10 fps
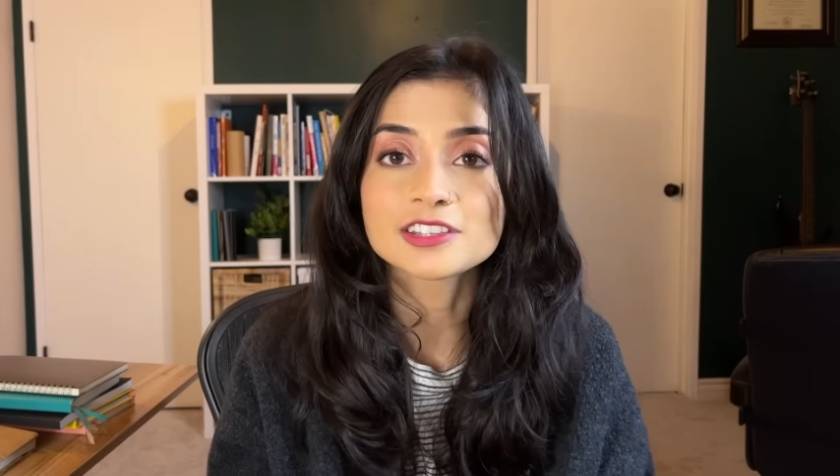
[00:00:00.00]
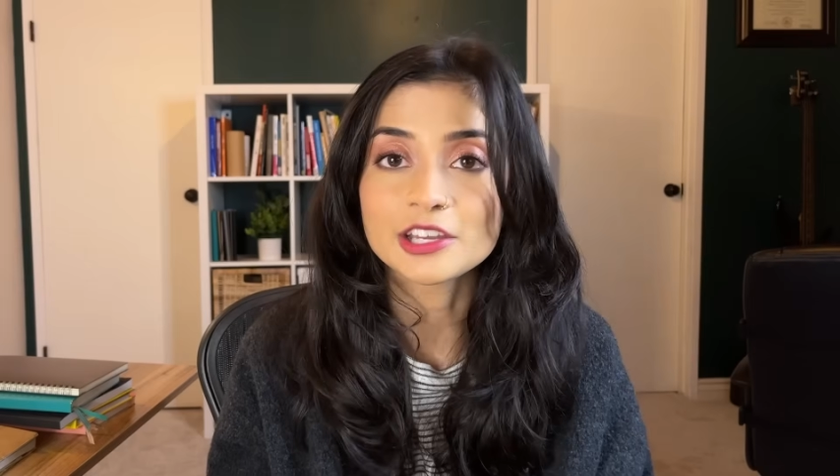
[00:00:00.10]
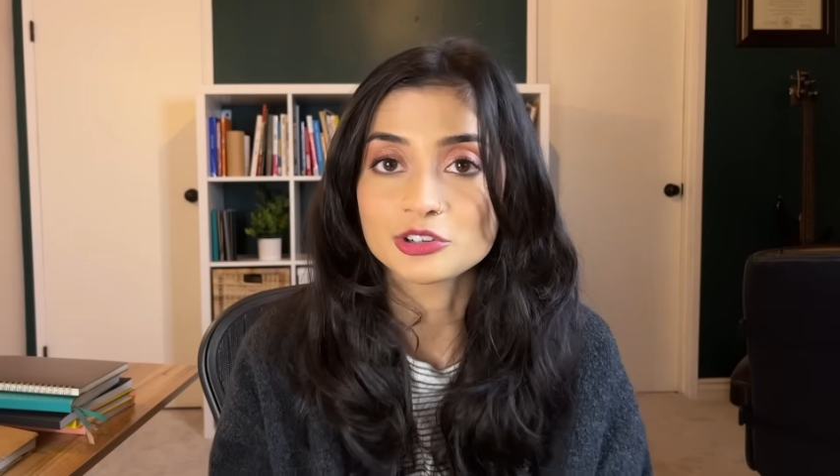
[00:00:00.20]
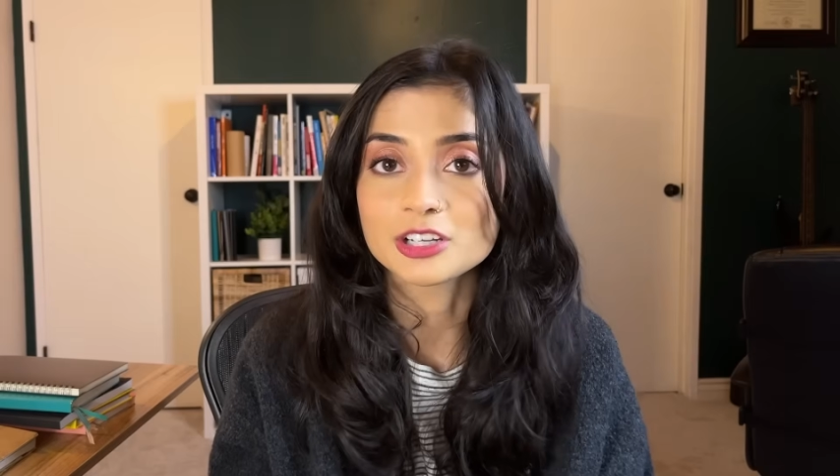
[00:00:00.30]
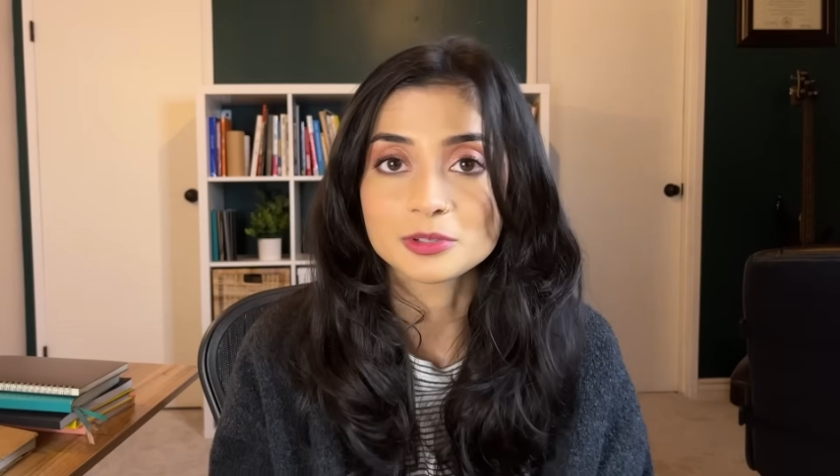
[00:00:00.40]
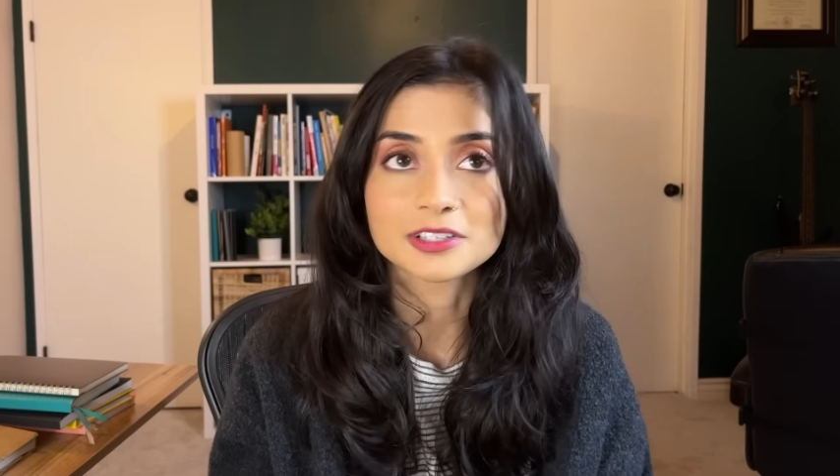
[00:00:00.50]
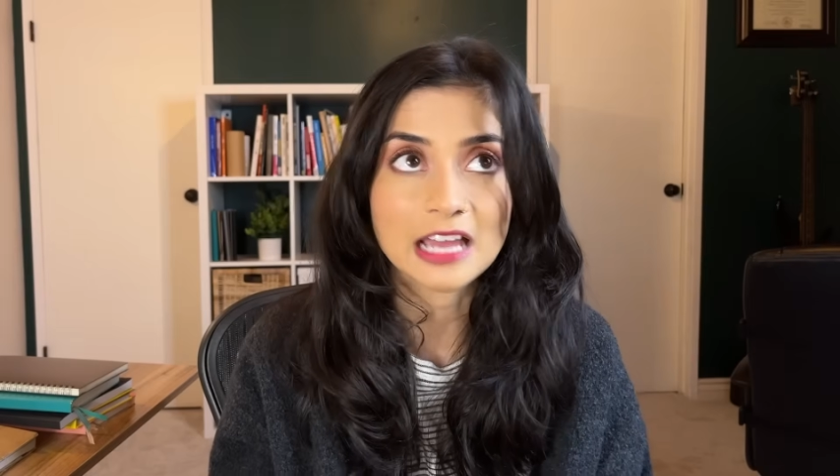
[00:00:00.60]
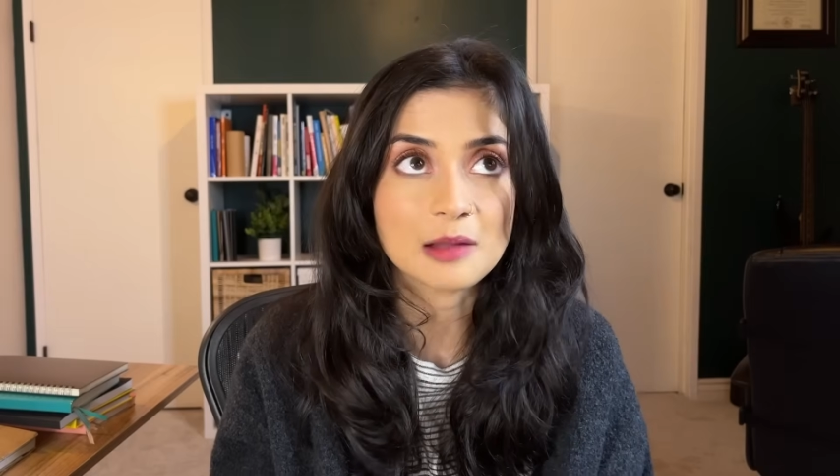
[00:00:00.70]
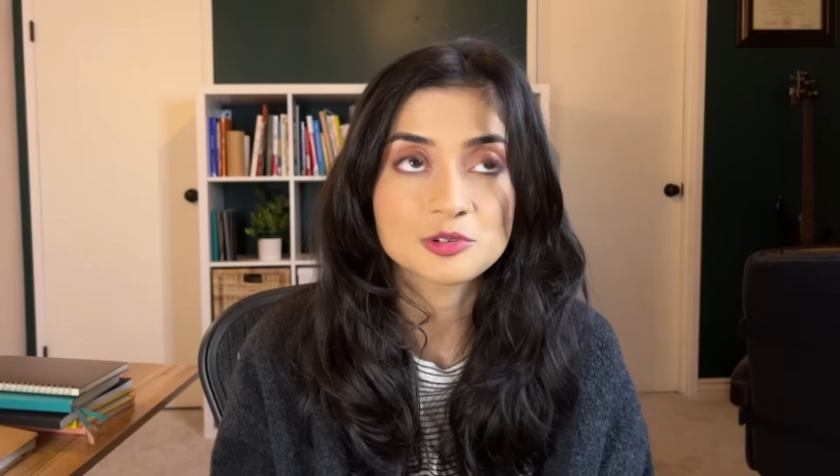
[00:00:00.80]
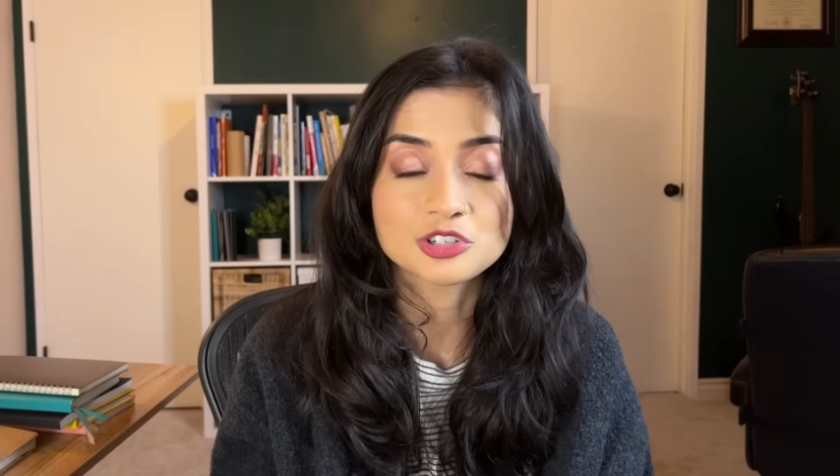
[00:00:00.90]
that you're able to
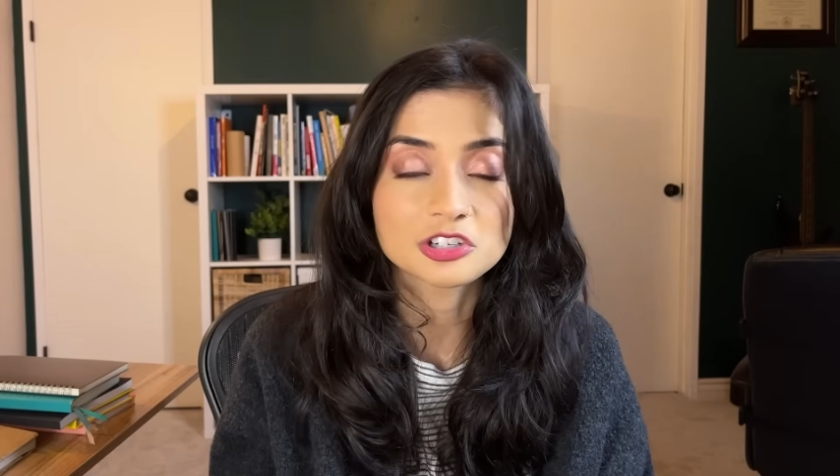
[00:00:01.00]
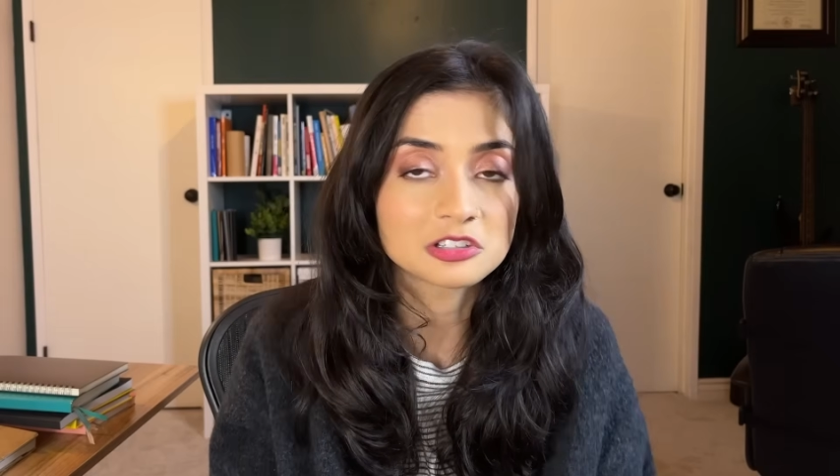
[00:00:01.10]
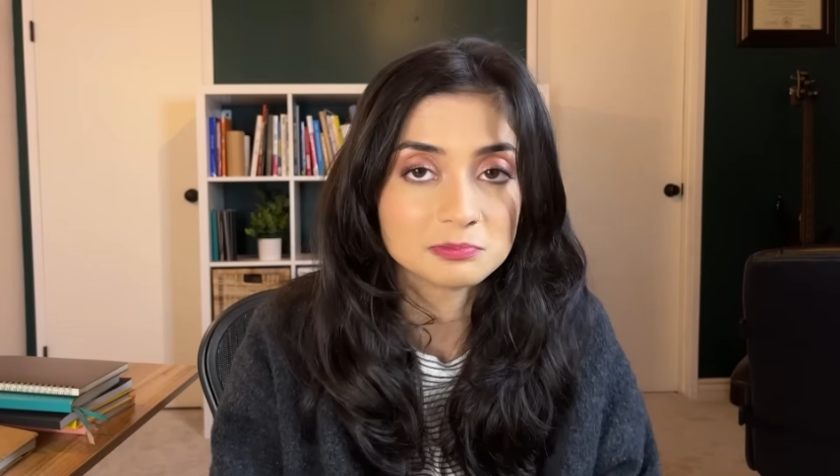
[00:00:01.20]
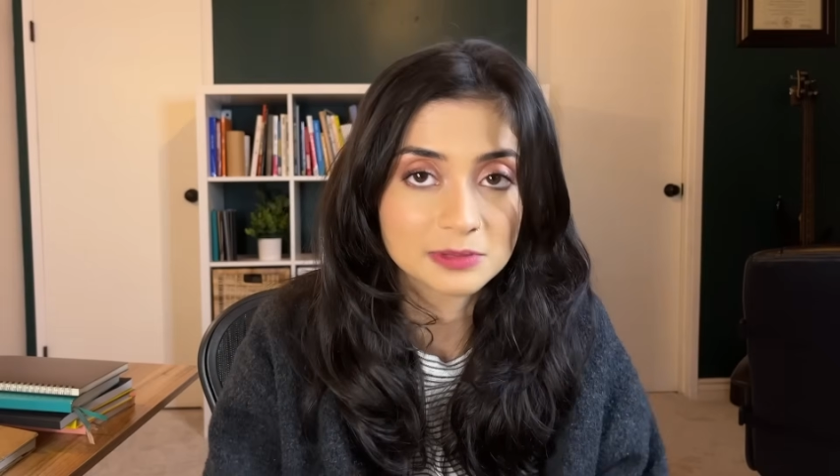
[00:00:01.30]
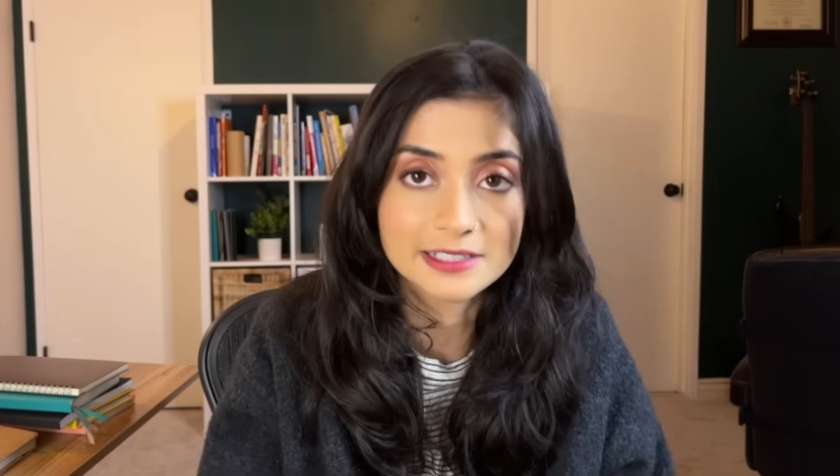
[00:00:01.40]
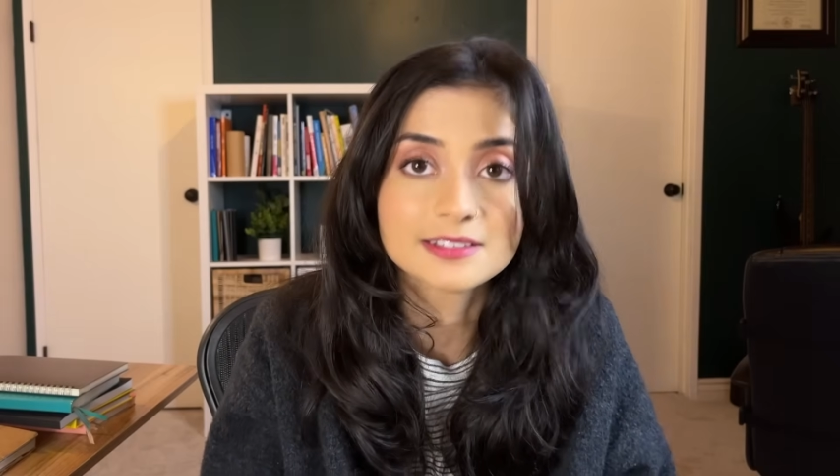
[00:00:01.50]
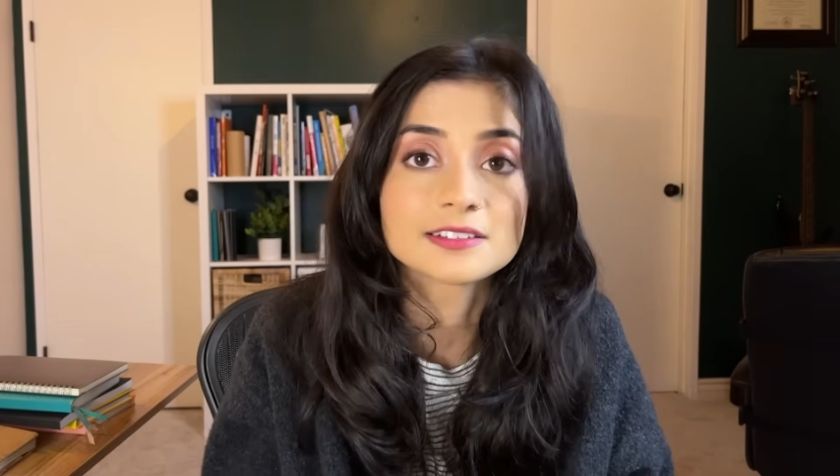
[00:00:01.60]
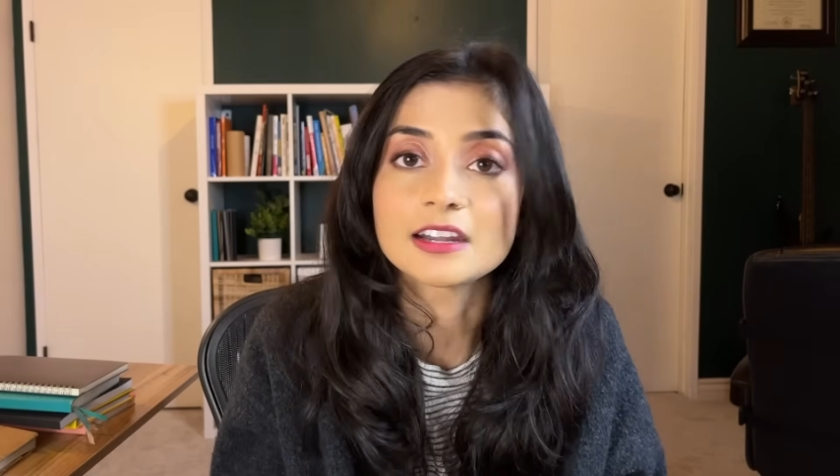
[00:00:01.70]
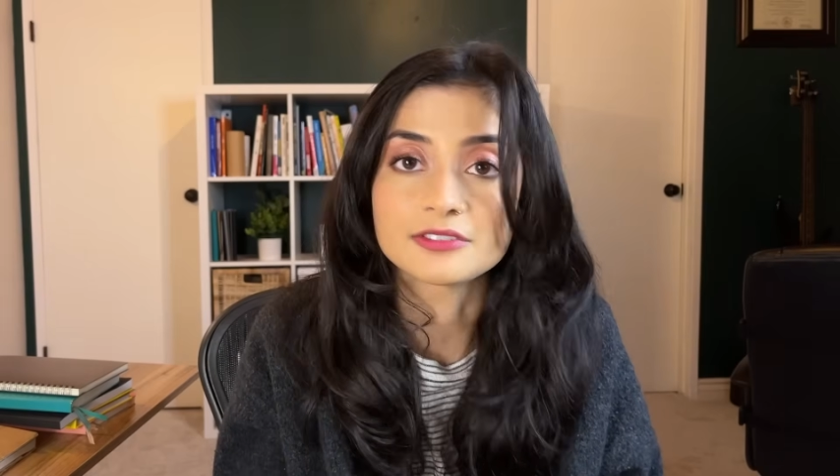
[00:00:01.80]
capture bleeds into